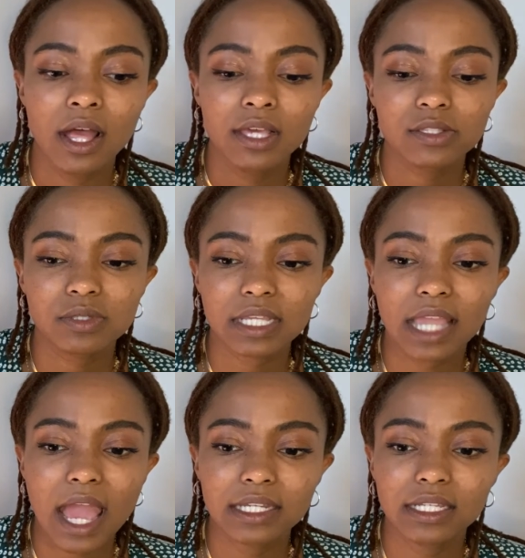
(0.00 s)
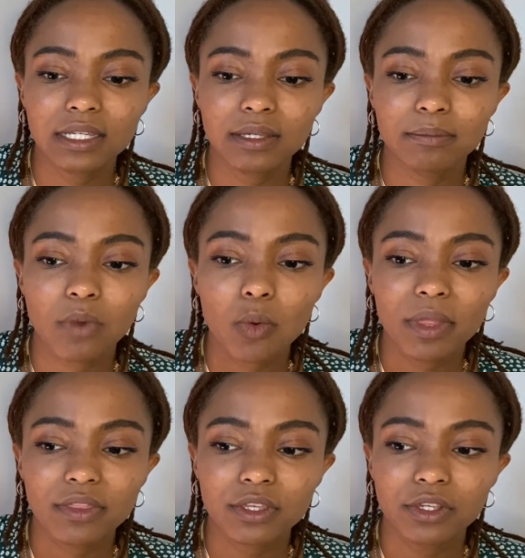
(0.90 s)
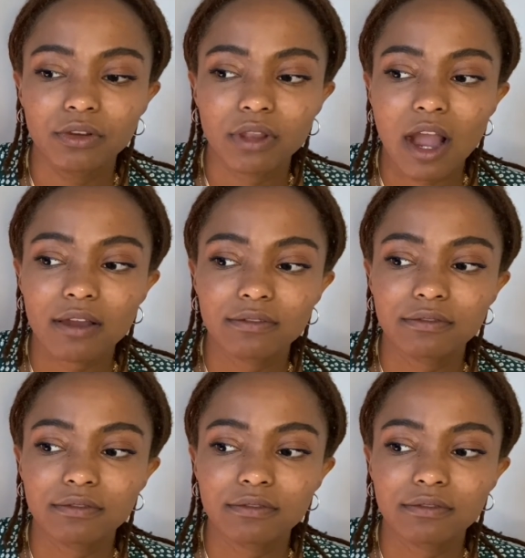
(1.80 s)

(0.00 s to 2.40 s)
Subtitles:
So it's like any moment that you're not